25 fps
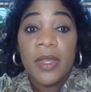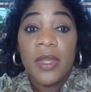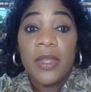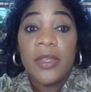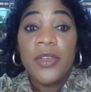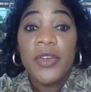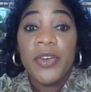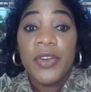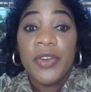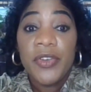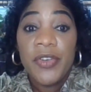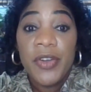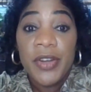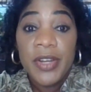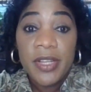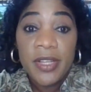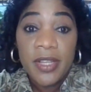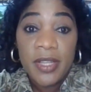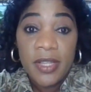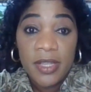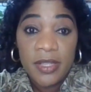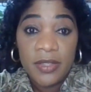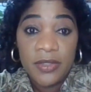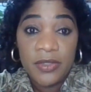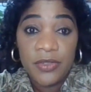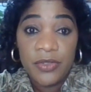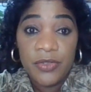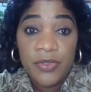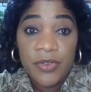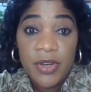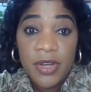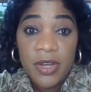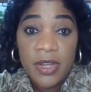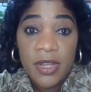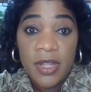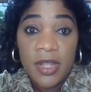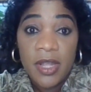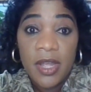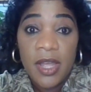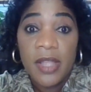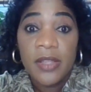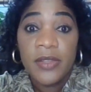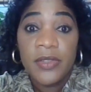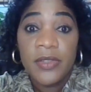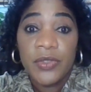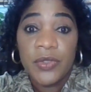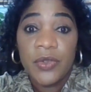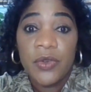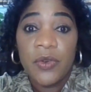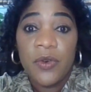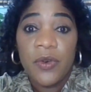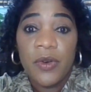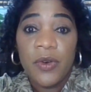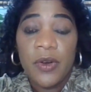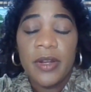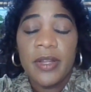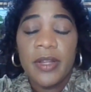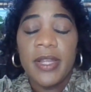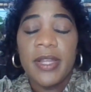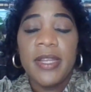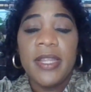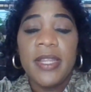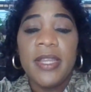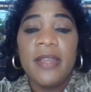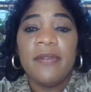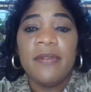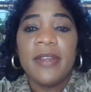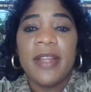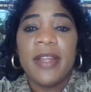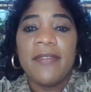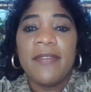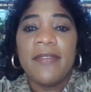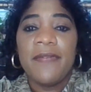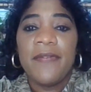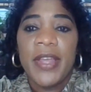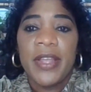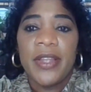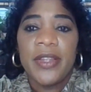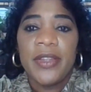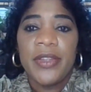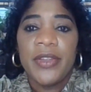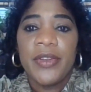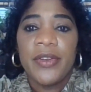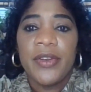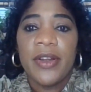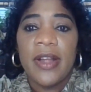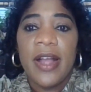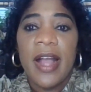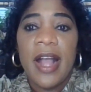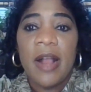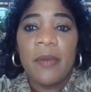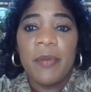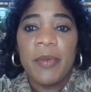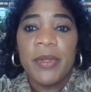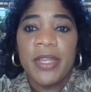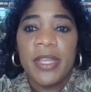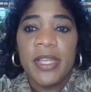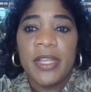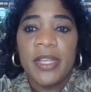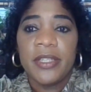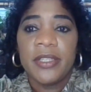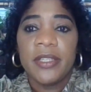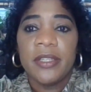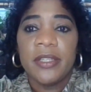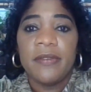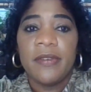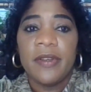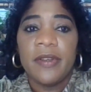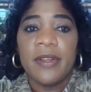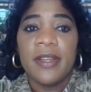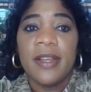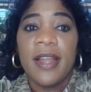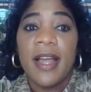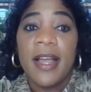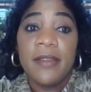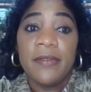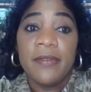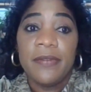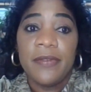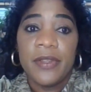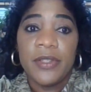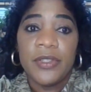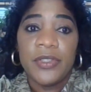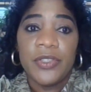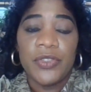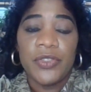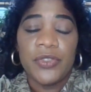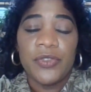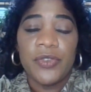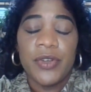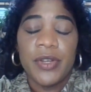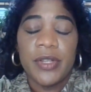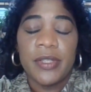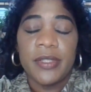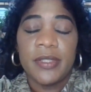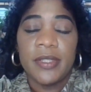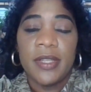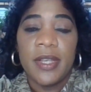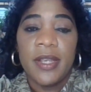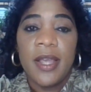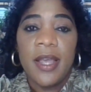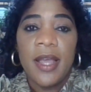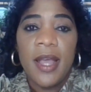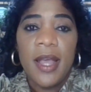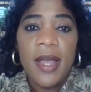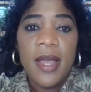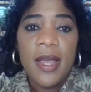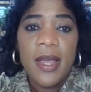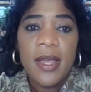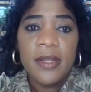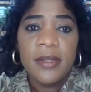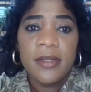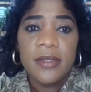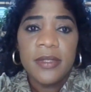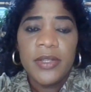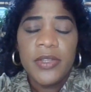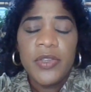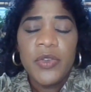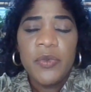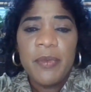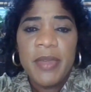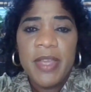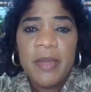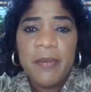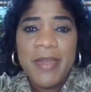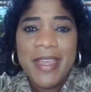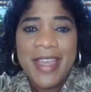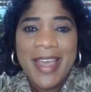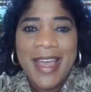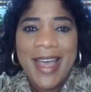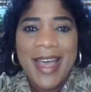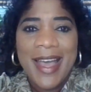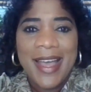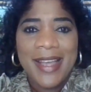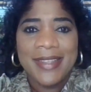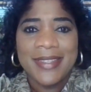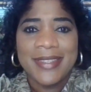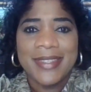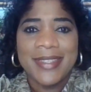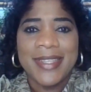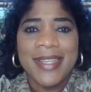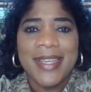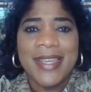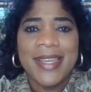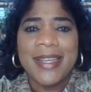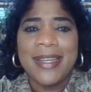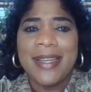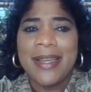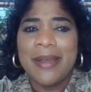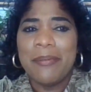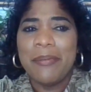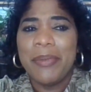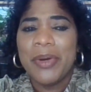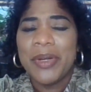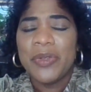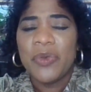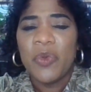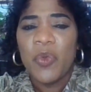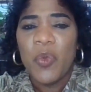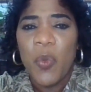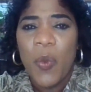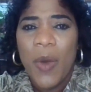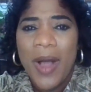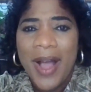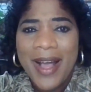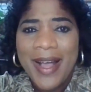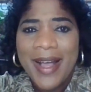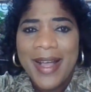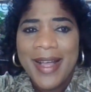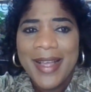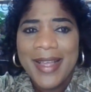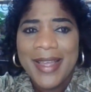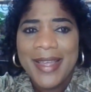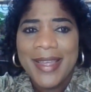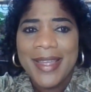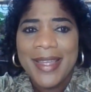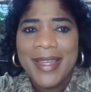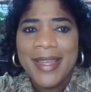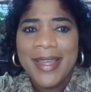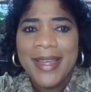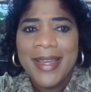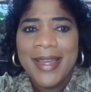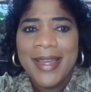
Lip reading: your credit history and score can even affect your application for life insurance. And you may be asking, but why?